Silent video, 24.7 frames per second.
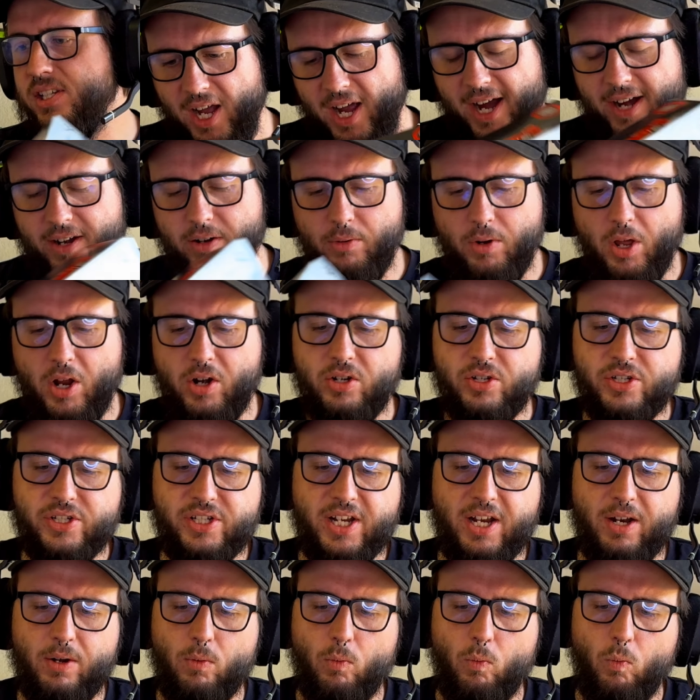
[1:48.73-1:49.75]
I don't
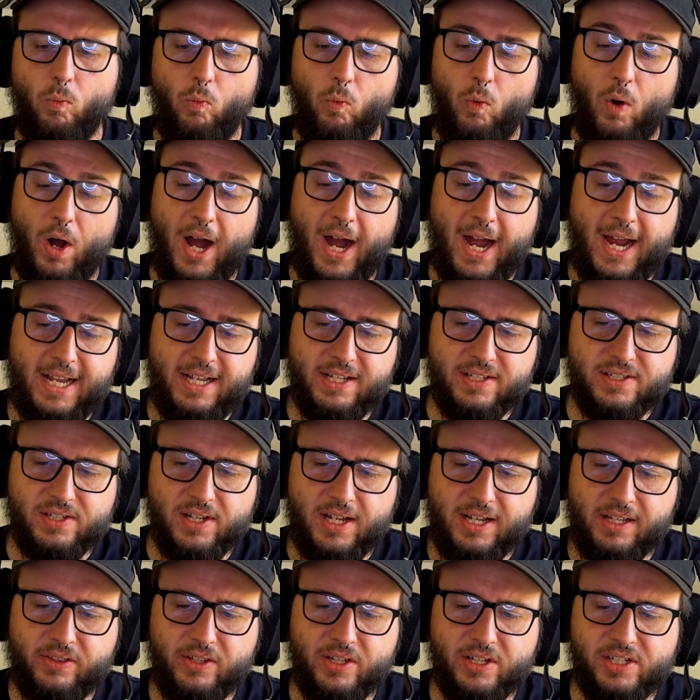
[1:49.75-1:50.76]
understand why it's
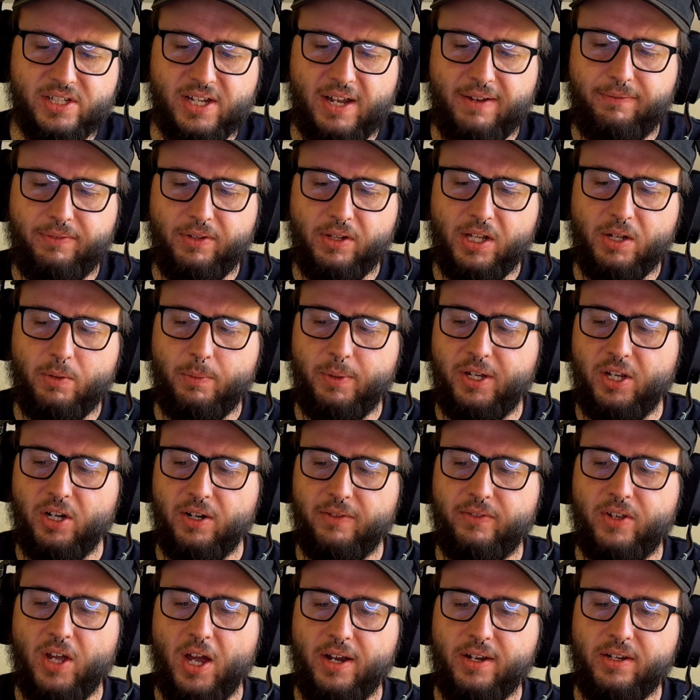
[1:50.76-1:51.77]
like this. I feel like we could
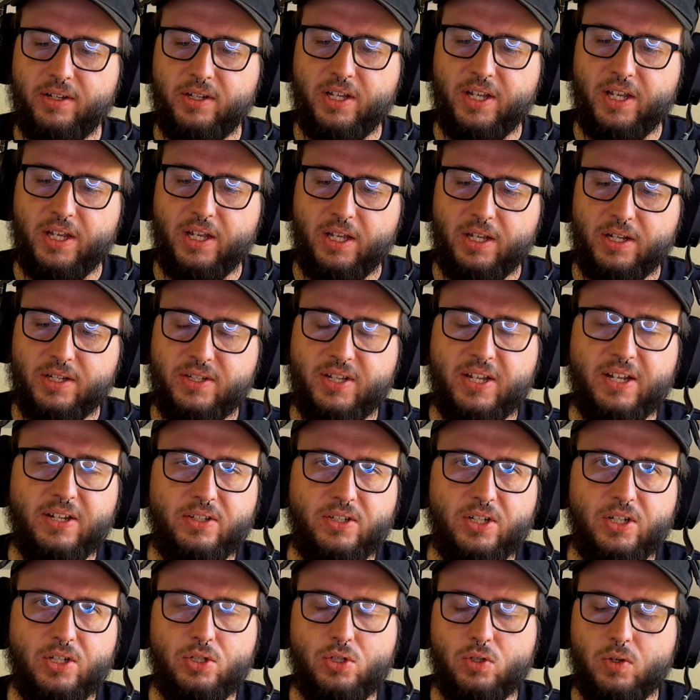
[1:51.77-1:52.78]
have gotten a
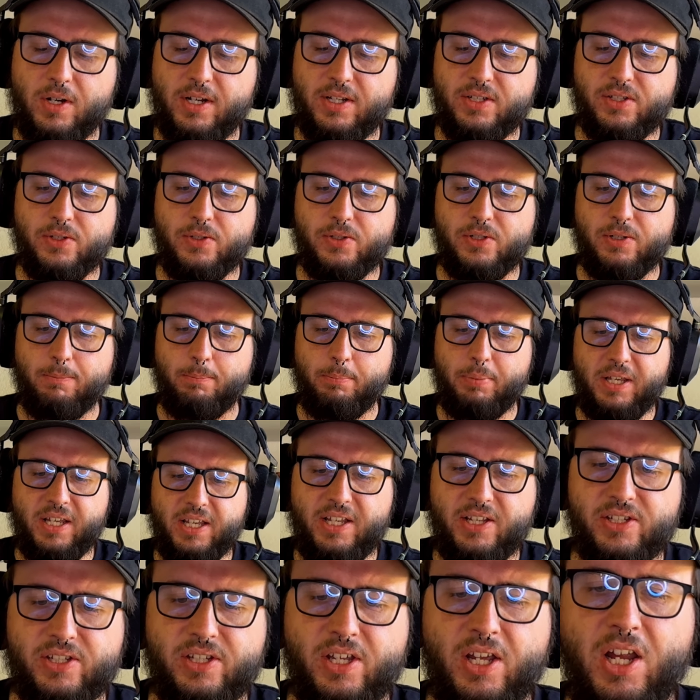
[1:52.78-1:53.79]
tinted translucent
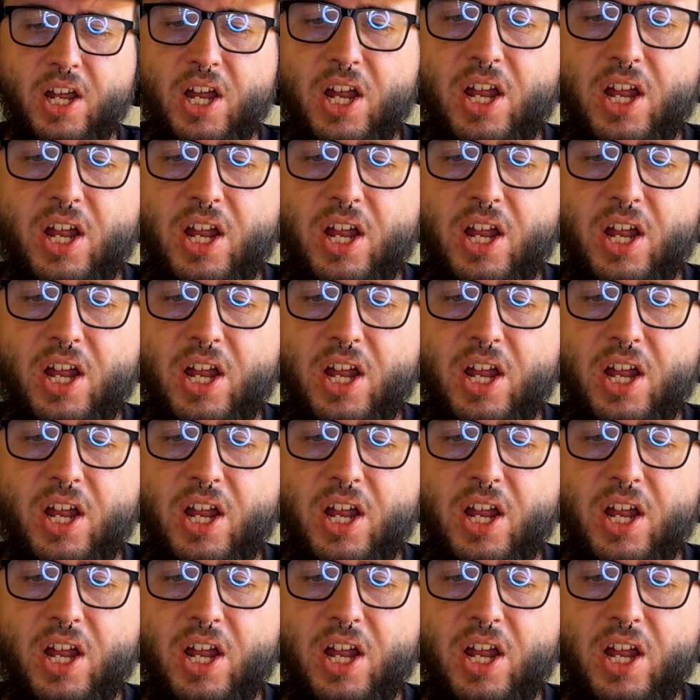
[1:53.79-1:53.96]
piece.